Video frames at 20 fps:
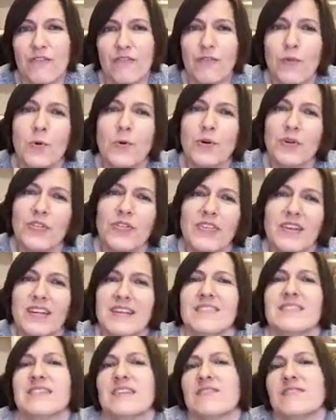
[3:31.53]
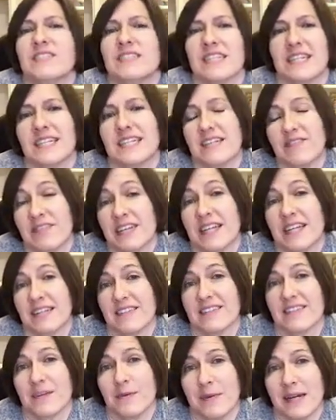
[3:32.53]
4 things of
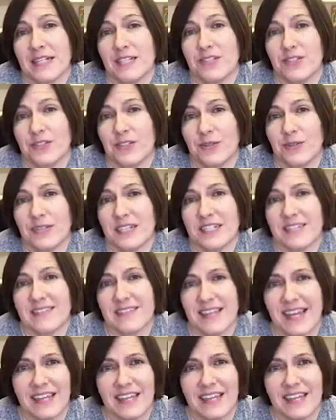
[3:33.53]
significance on my to-do list,